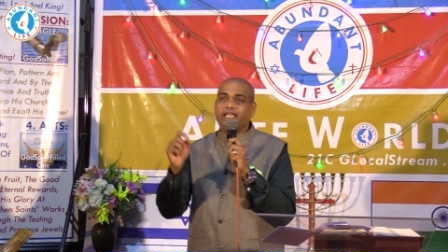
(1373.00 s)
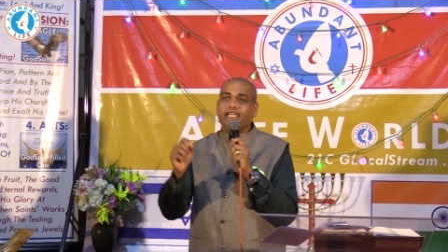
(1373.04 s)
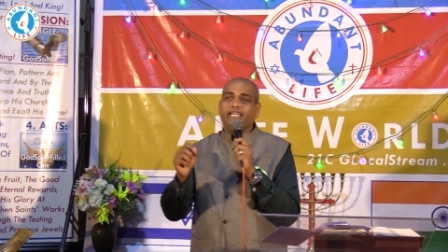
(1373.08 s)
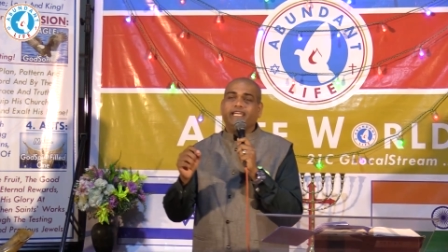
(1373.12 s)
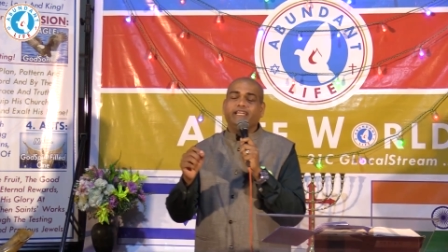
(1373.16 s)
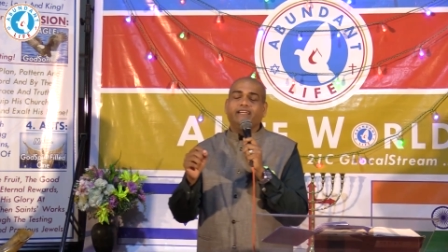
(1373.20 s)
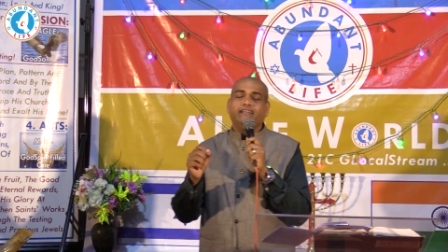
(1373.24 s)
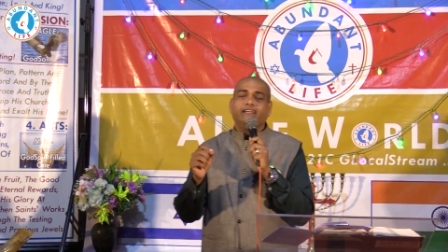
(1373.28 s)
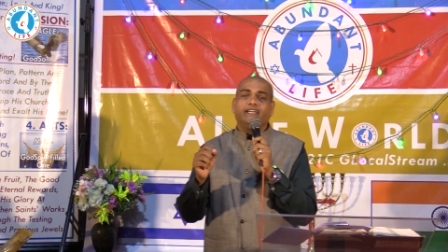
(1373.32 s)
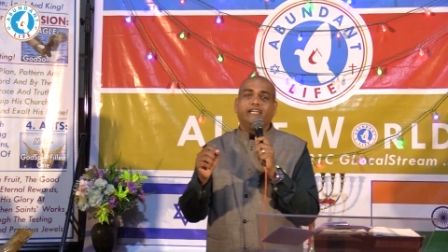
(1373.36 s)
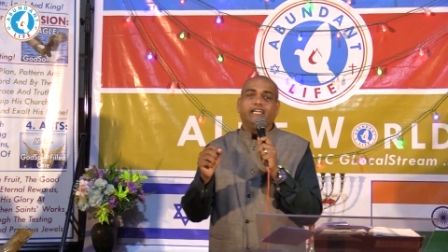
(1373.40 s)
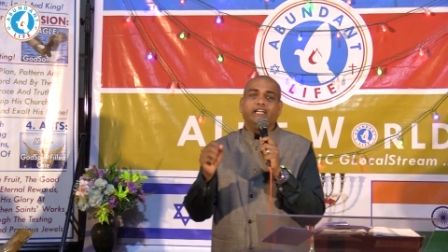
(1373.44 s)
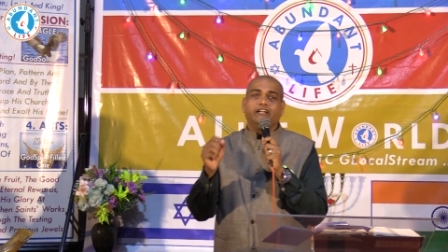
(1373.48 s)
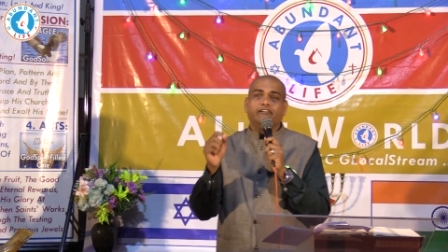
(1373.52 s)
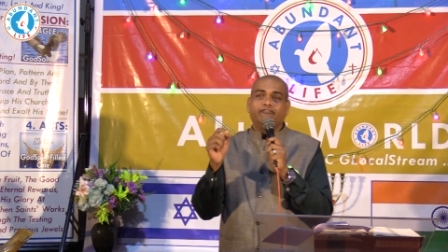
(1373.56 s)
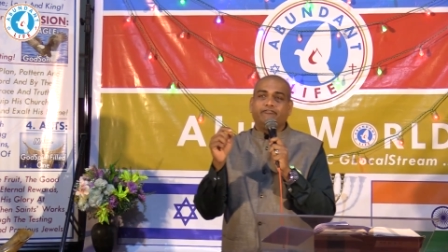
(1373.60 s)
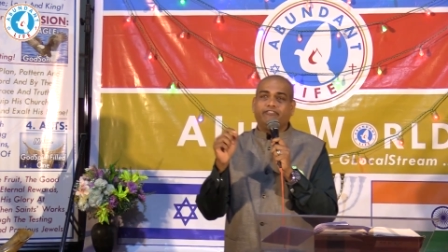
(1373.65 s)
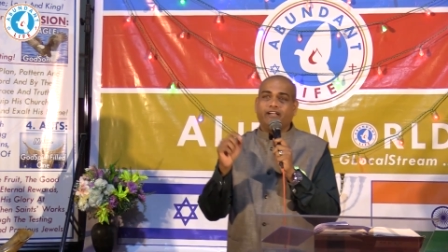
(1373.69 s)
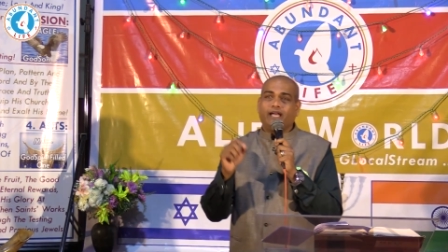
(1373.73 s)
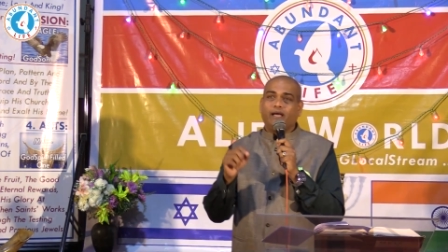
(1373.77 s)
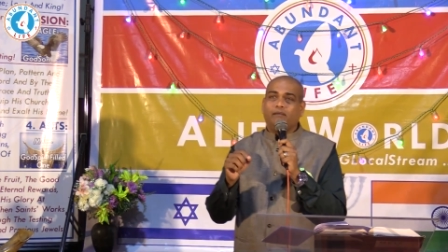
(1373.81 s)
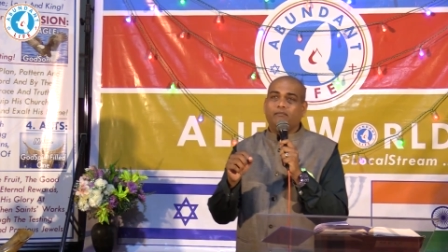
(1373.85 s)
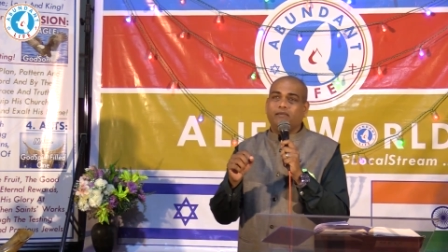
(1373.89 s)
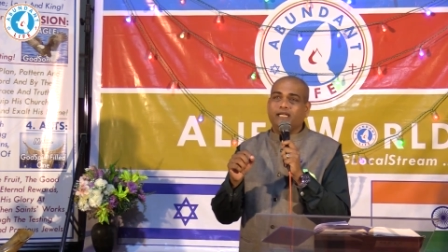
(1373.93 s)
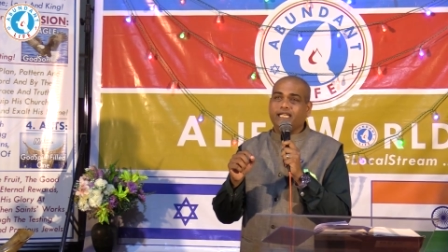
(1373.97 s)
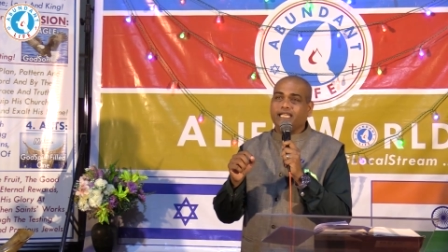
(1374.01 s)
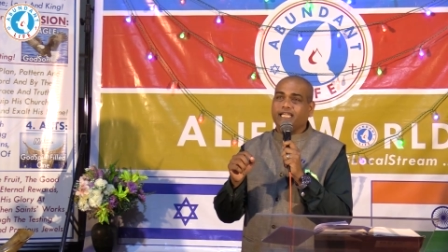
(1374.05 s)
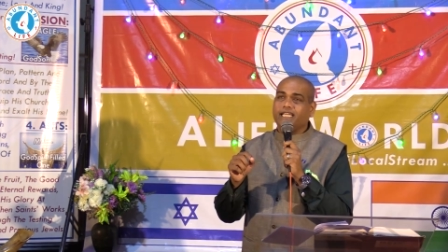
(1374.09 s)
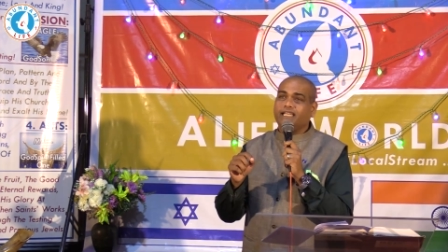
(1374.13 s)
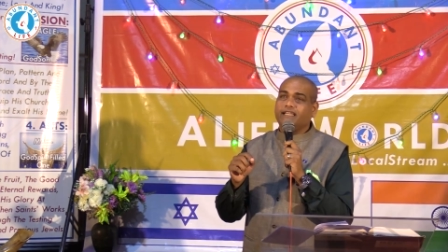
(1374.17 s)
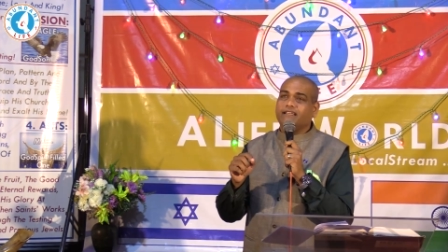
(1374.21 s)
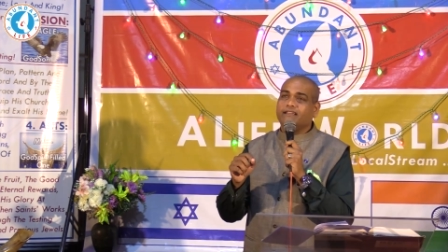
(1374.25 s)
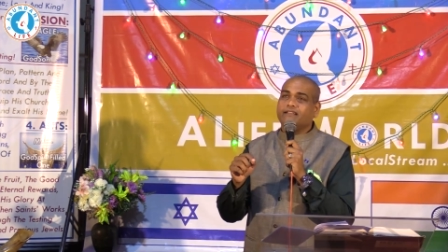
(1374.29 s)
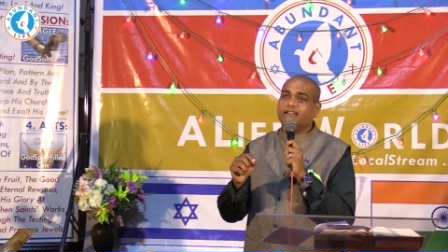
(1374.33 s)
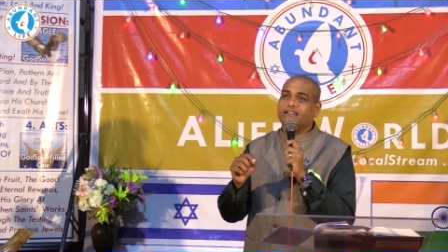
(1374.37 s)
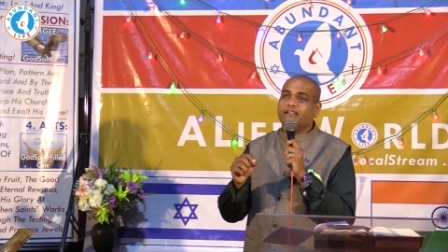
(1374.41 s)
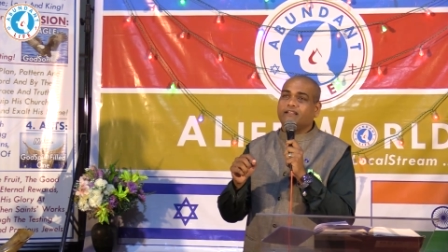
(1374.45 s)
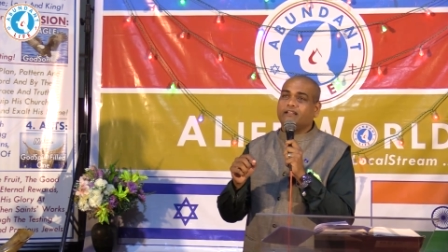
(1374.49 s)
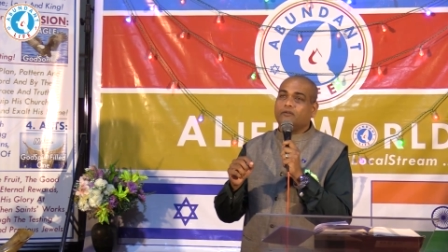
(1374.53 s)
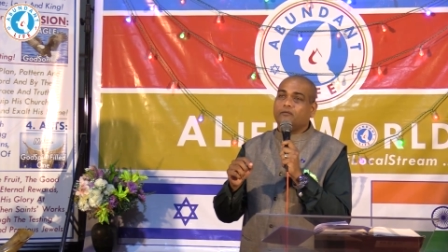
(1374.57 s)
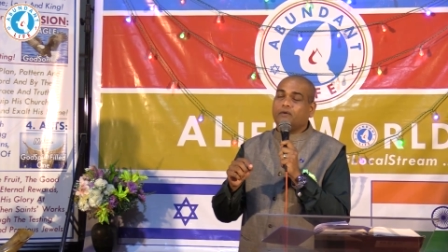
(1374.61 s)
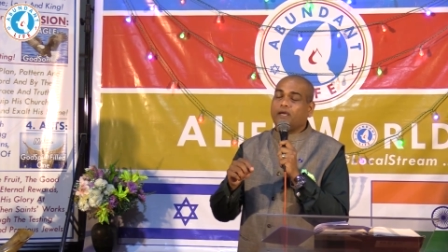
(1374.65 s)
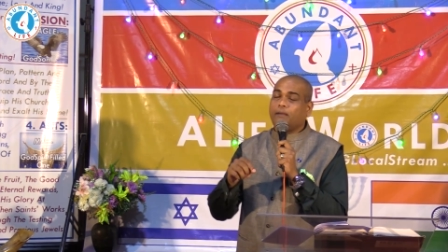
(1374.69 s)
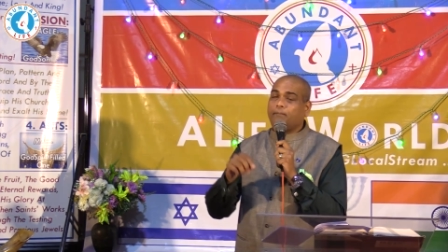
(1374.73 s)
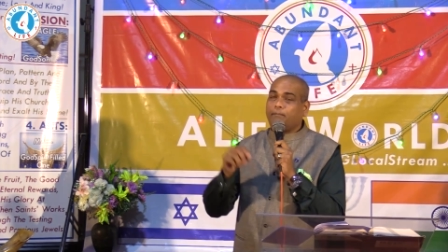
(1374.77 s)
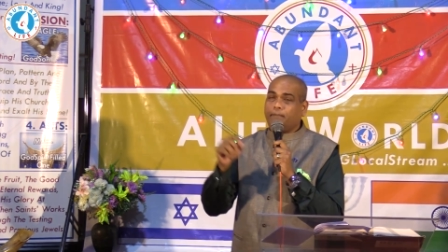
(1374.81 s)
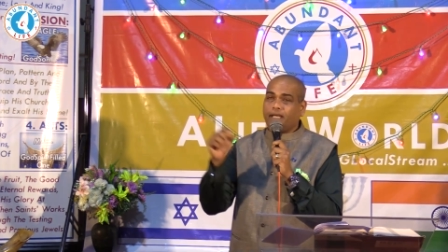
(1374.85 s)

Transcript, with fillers: being in a family where